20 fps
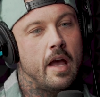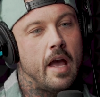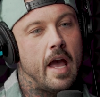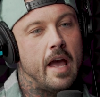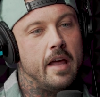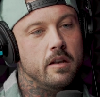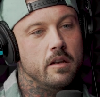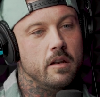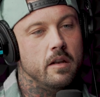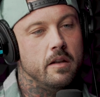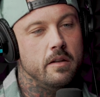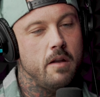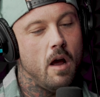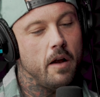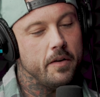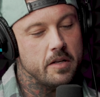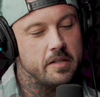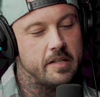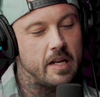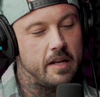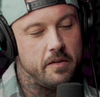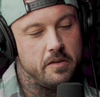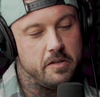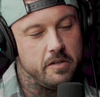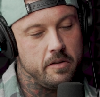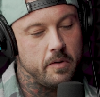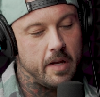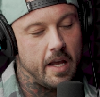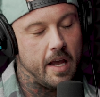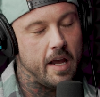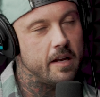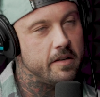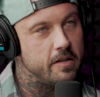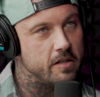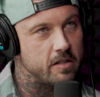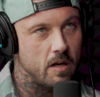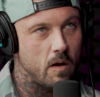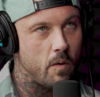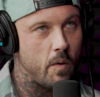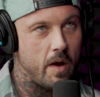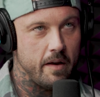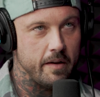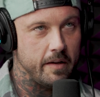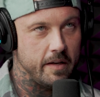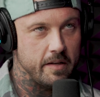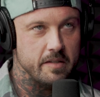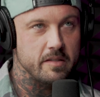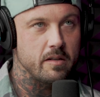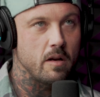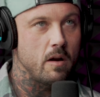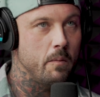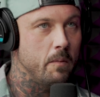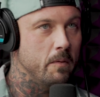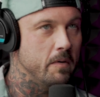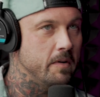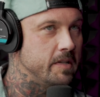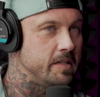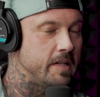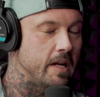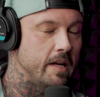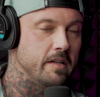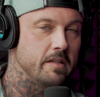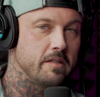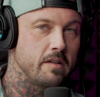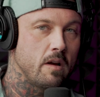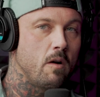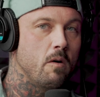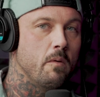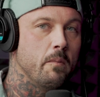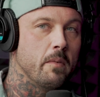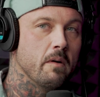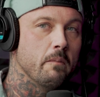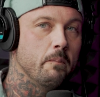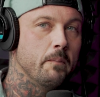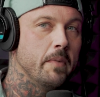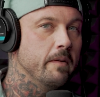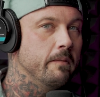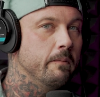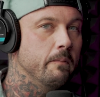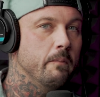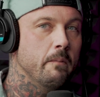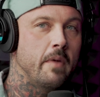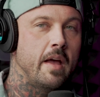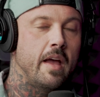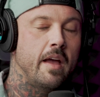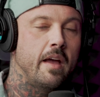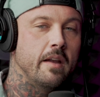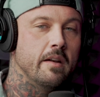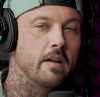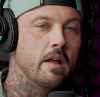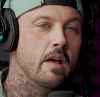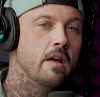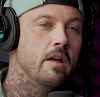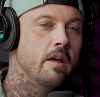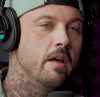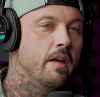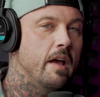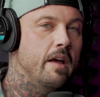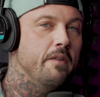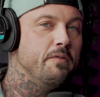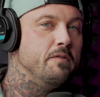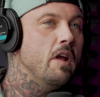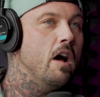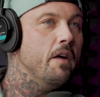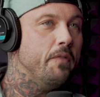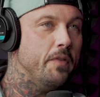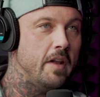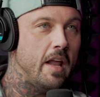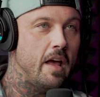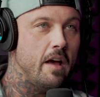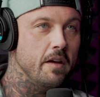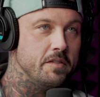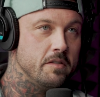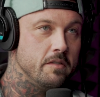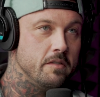And not to say that you can't just go out and get sober and stay sober, but man, if nothing else,